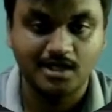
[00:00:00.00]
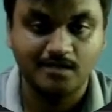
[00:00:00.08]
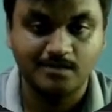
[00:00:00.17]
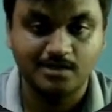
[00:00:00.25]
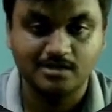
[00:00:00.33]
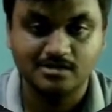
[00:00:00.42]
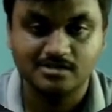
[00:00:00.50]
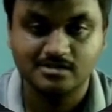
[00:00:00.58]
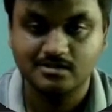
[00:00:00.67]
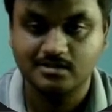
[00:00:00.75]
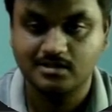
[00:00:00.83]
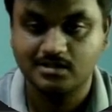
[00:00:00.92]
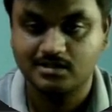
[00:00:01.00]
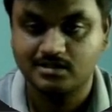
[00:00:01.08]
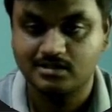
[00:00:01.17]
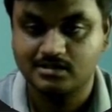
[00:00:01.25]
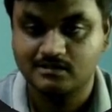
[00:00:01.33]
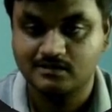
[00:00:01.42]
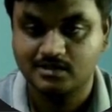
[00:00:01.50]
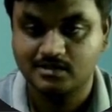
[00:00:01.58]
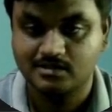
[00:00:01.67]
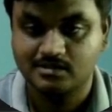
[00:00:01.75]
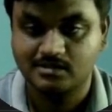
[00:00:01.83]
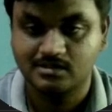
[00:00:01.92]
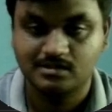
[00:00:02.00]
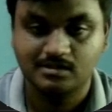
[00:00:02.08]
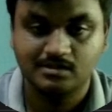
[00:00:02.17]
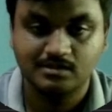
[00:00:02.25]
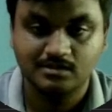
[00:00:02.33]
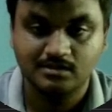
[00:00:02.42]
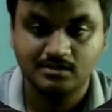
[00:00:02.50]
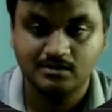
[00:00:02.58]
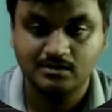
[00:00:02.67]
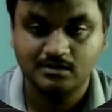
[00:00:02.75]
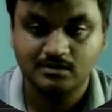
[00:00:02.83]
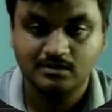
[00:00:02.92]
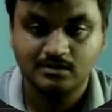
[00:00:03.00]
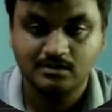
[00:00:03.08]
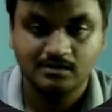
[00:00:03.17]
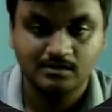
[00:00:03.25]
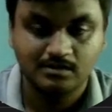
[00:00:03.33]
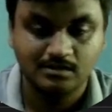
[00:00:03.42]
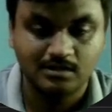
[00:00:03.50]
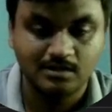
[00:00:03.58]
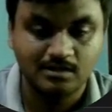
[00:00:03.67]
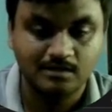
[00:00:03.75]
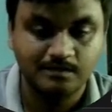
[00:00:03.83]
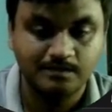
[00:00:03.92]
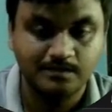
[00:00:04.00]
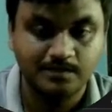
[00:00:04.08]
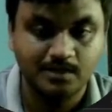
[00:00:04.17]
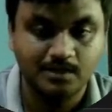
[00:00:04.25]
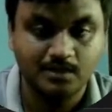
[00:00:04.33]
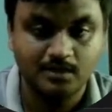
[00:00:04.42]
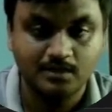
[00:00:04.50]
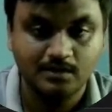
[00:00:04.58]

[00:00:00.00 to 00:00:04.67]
number also in this, where is that? Here P